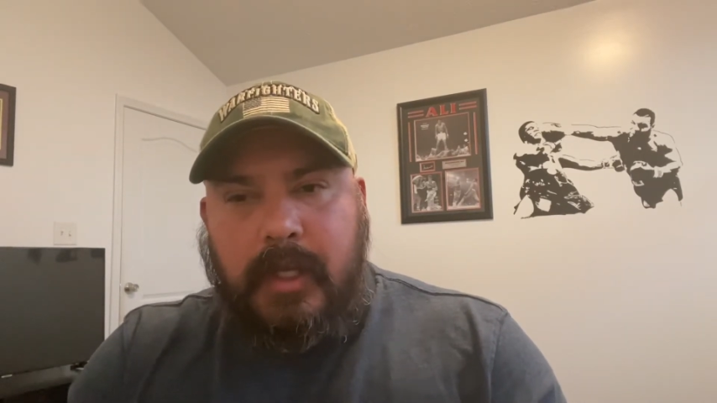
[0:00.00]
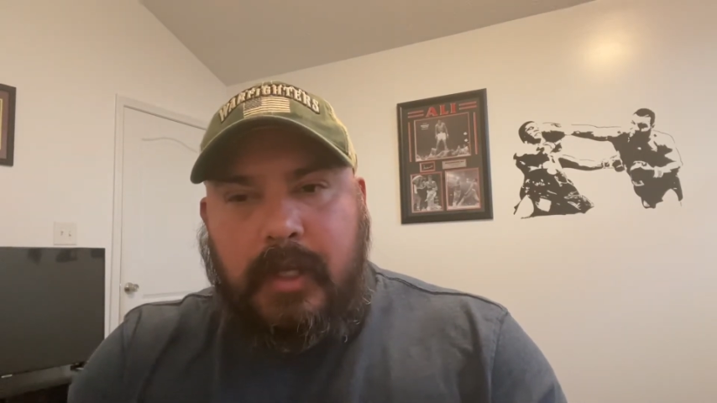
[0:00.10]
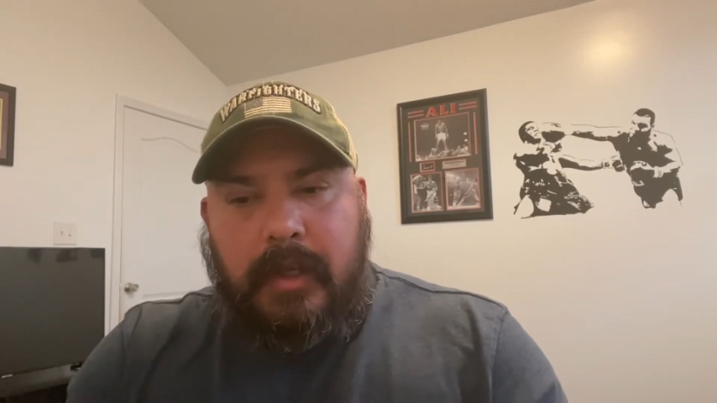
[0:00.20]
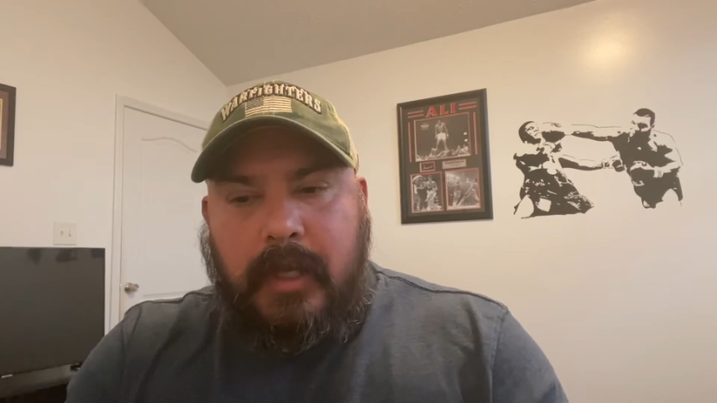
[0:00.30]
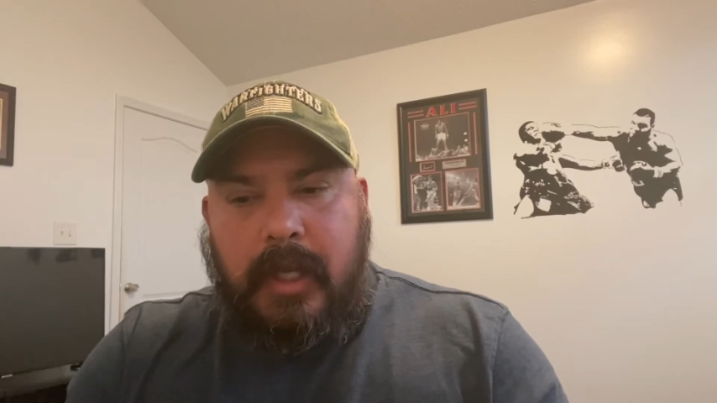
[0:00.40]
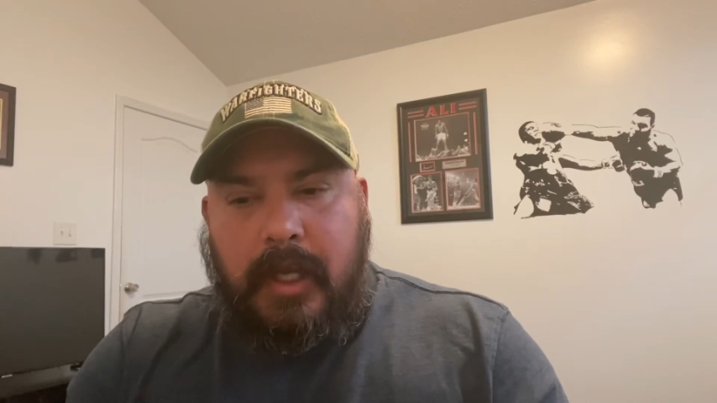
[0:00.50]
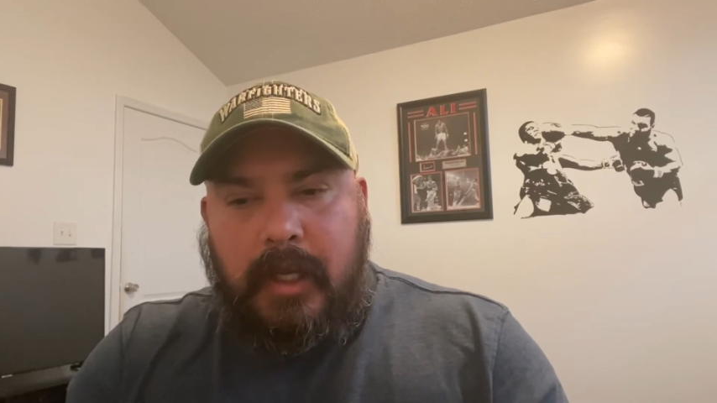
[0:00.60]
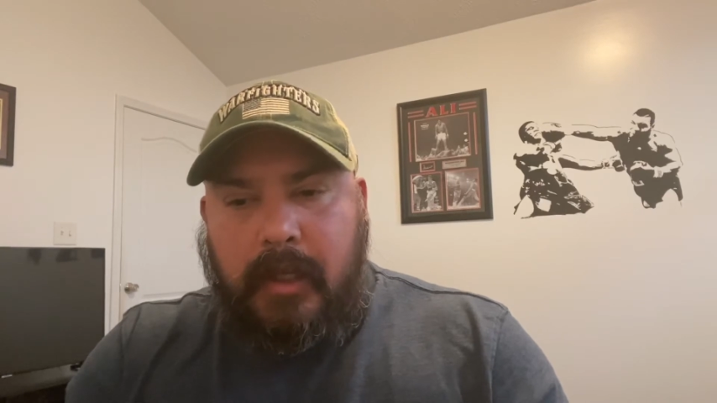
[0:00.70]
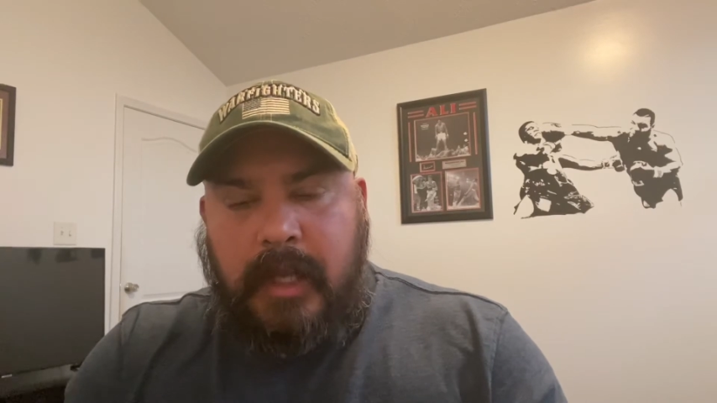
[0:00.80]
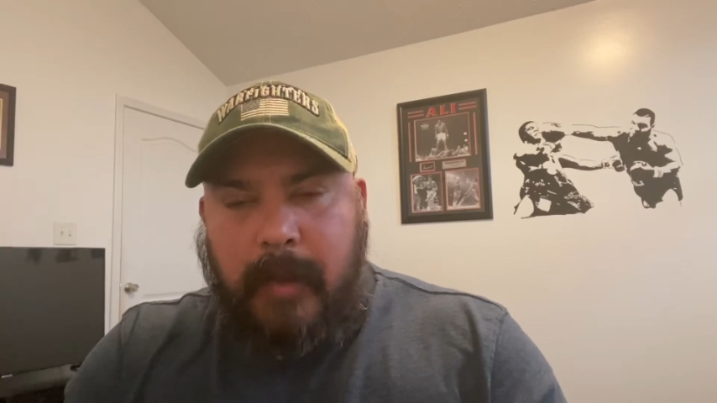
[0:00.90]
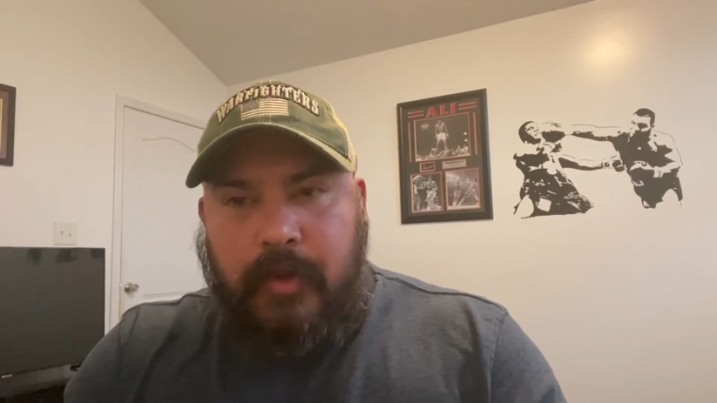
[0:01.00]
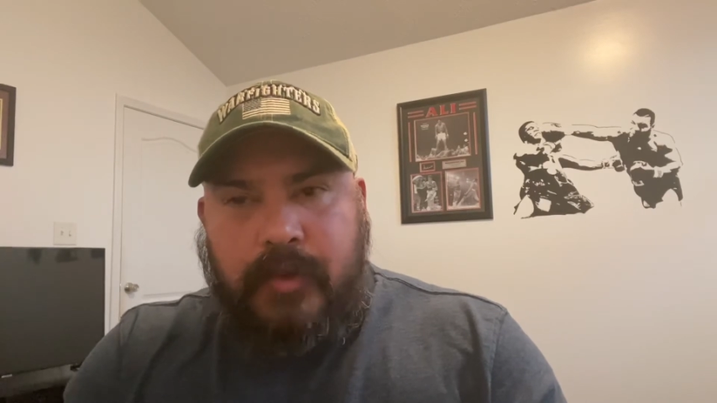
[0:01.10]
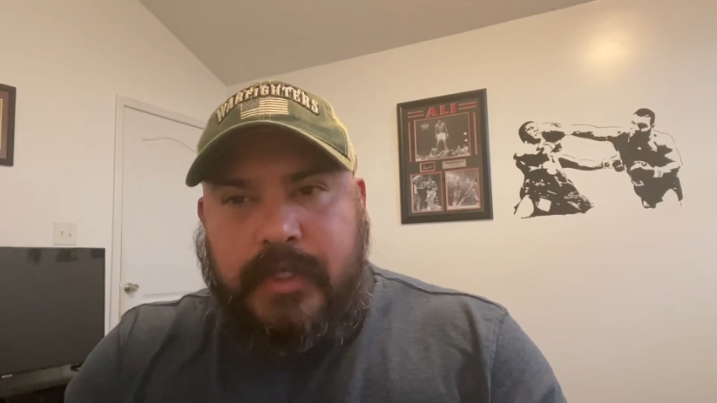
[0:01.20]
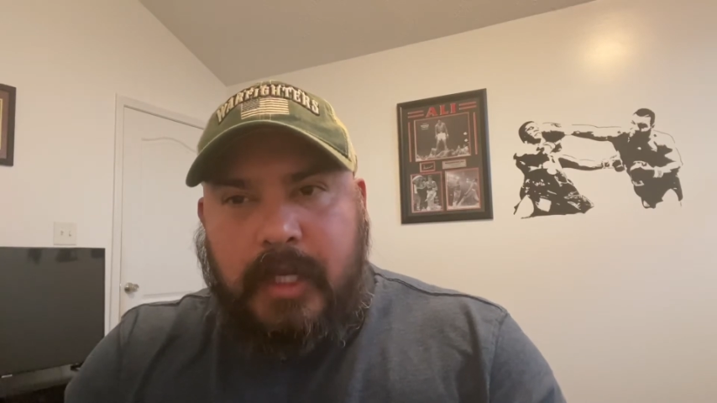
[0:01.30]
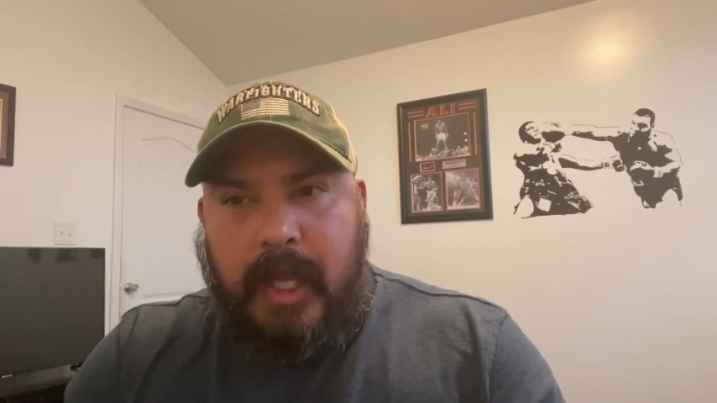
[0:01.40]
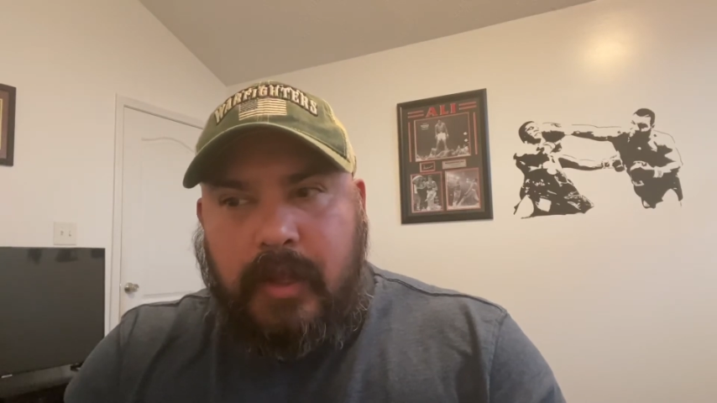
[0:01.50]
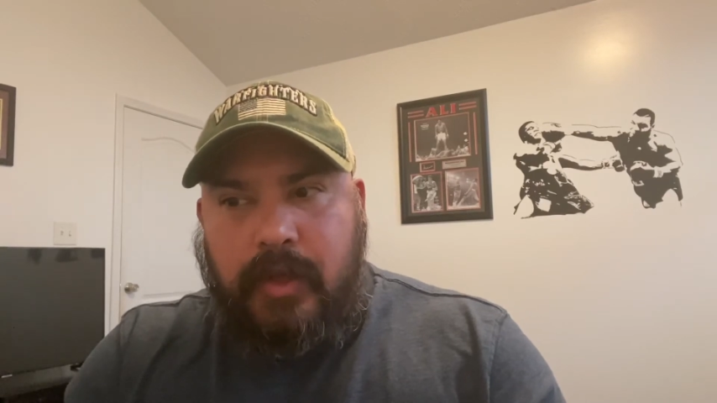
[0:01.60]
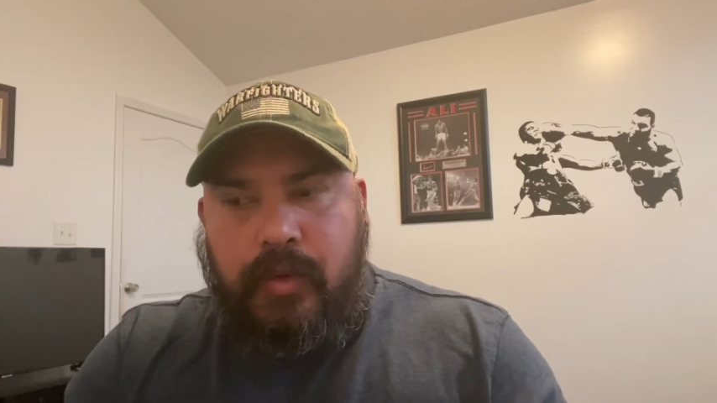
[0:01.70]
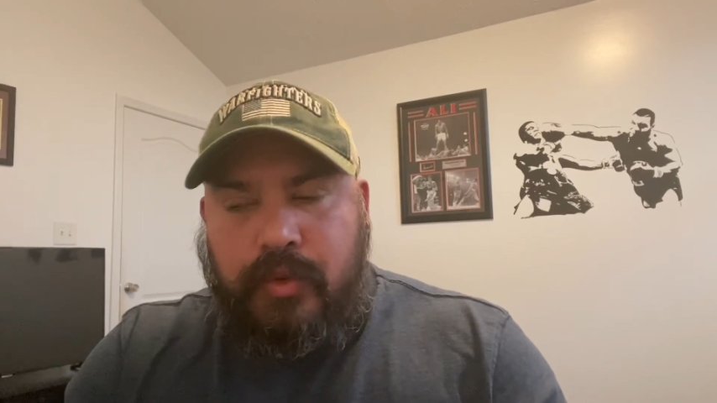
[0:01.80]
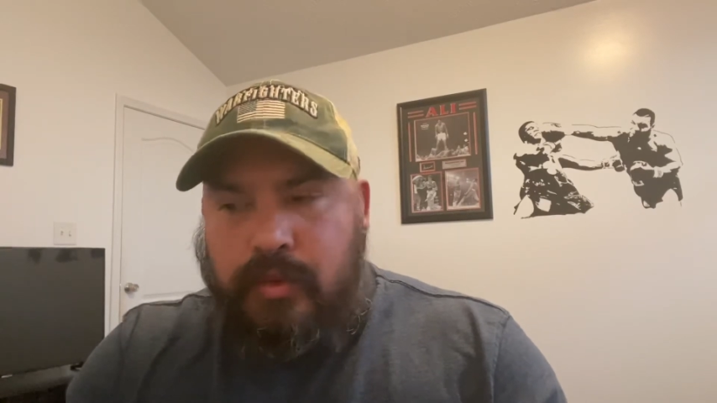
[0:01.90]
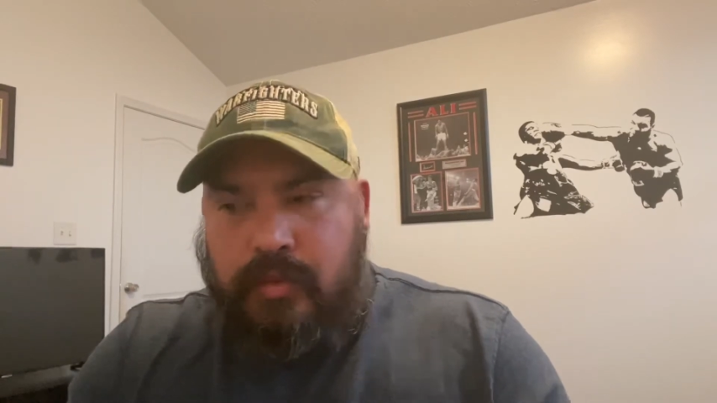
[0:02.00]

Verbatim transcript: uh, chemicals together, you